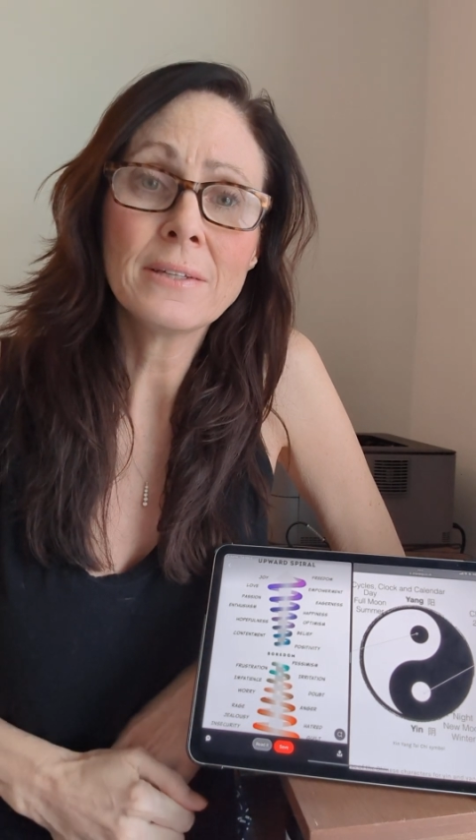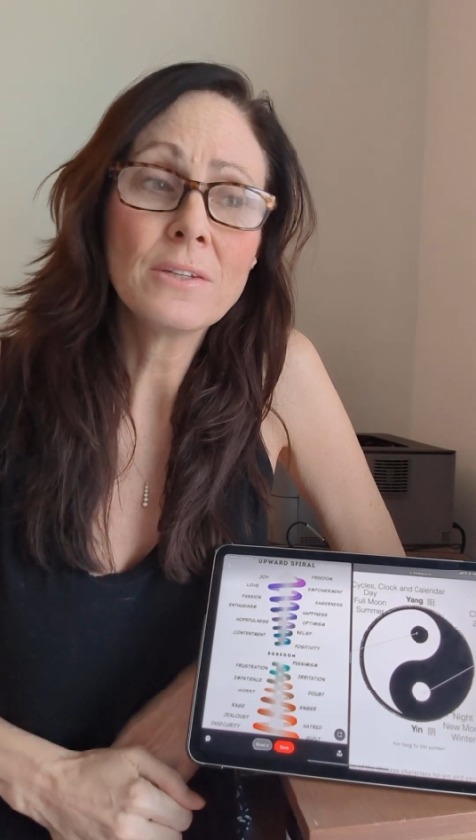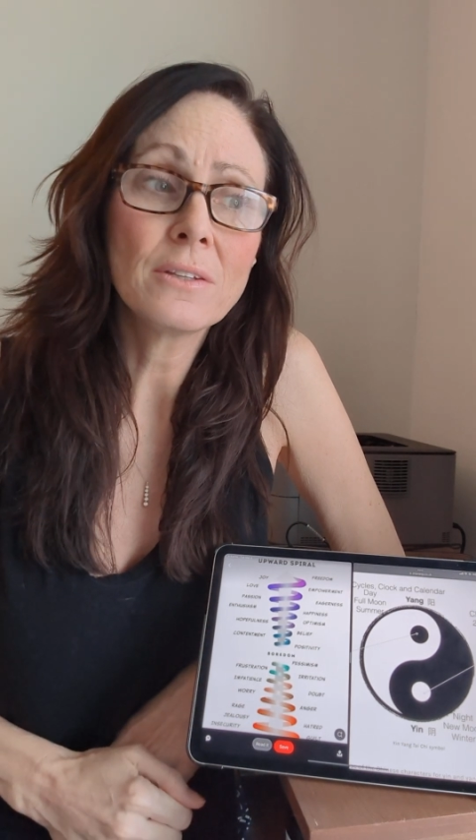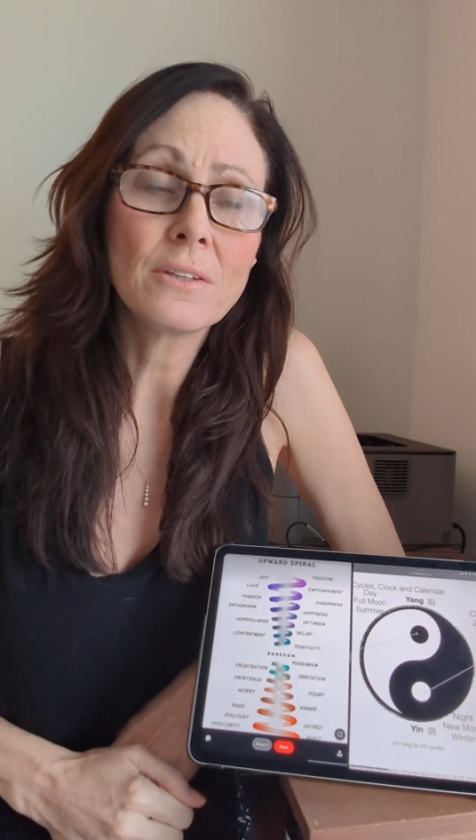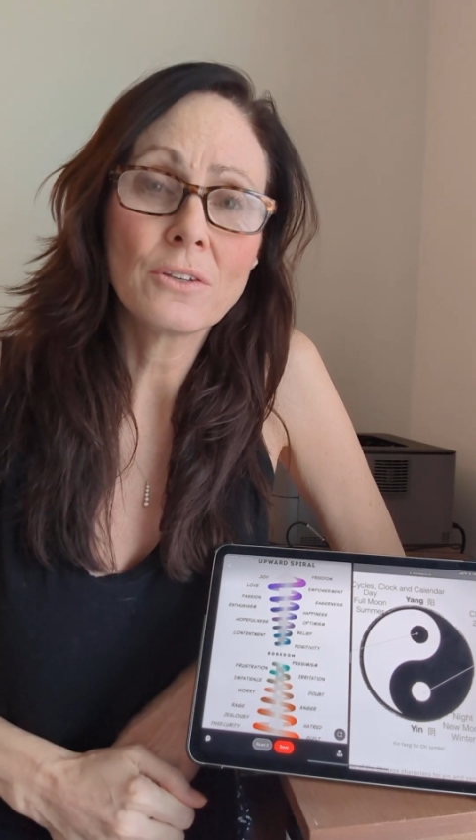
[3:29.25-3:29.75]

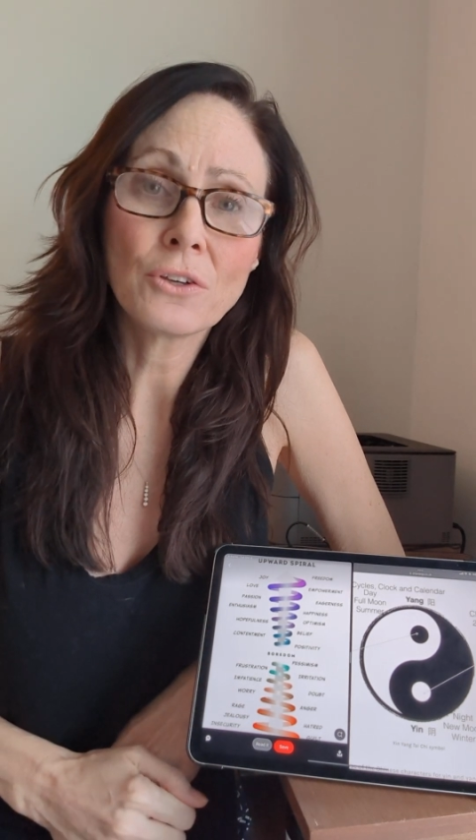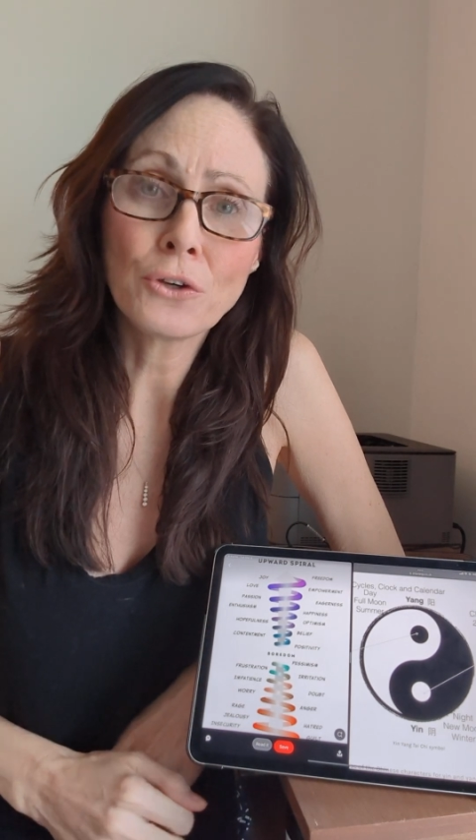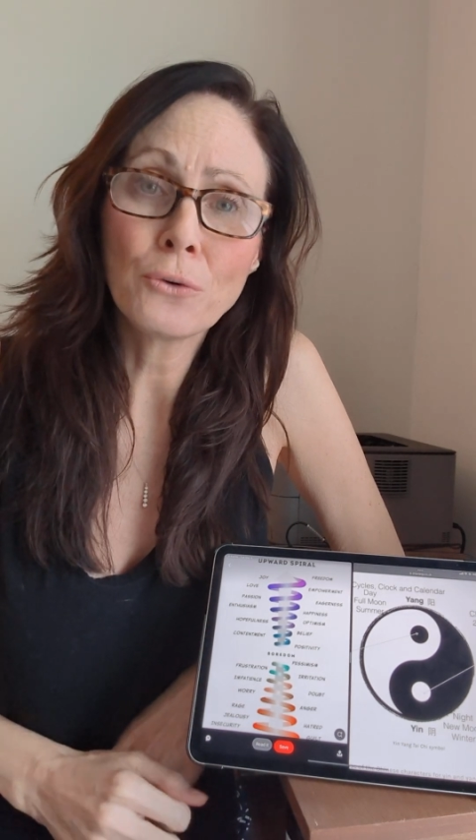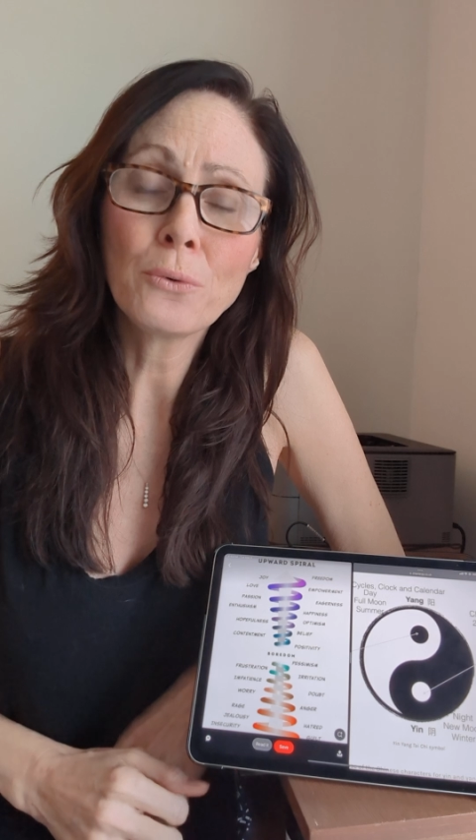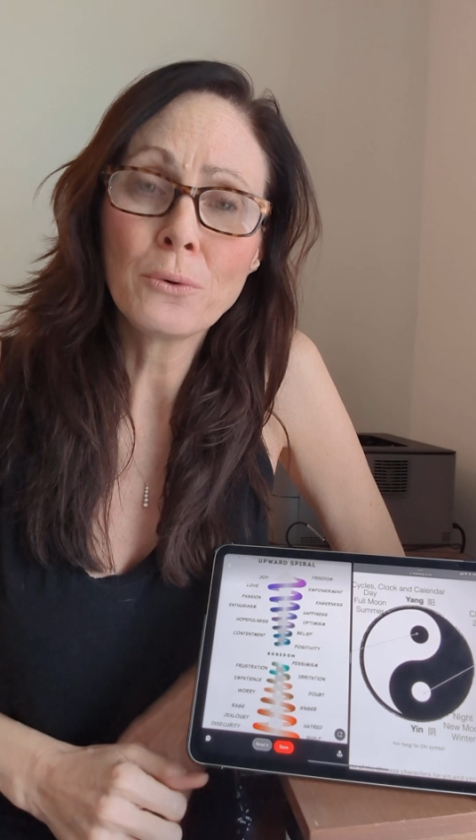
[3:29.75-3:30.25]
then
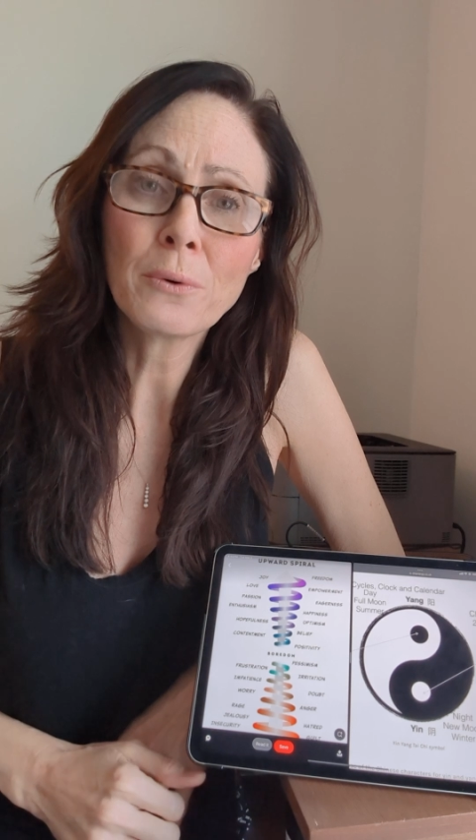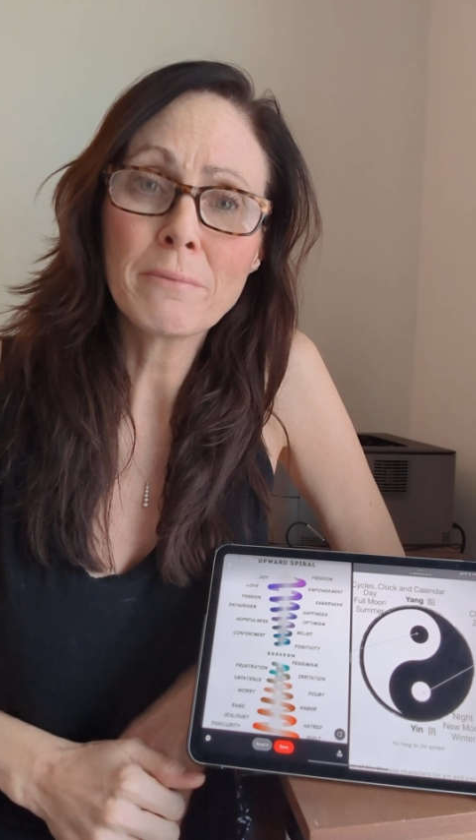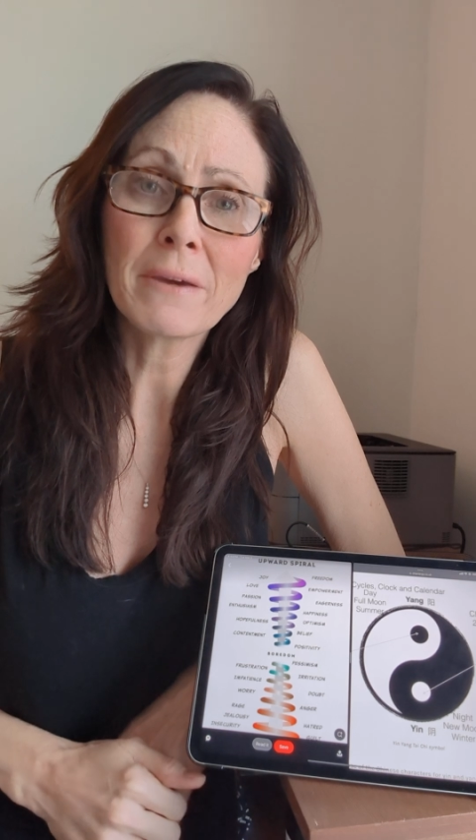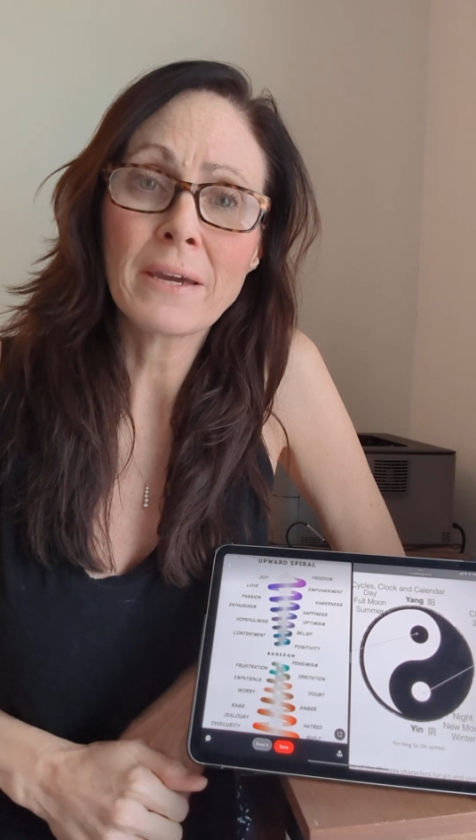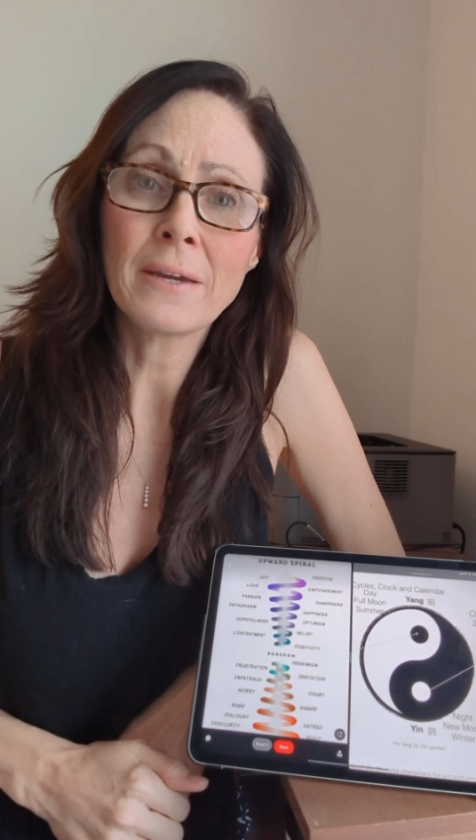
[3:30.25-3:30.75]
you will
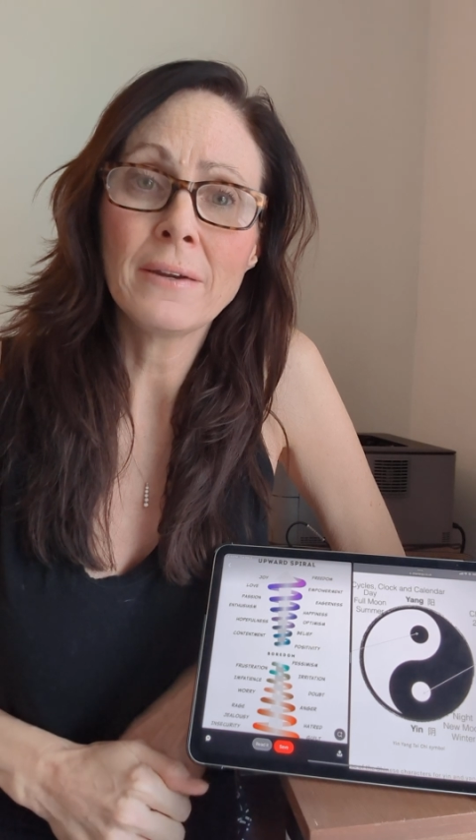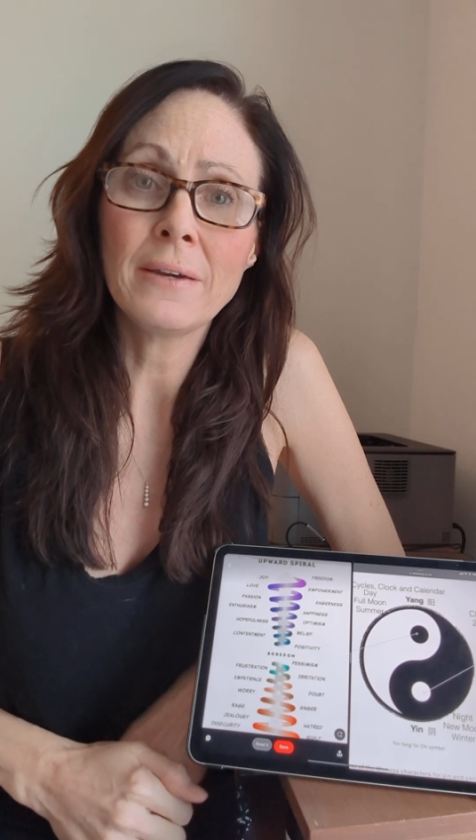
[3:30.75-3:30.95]
remain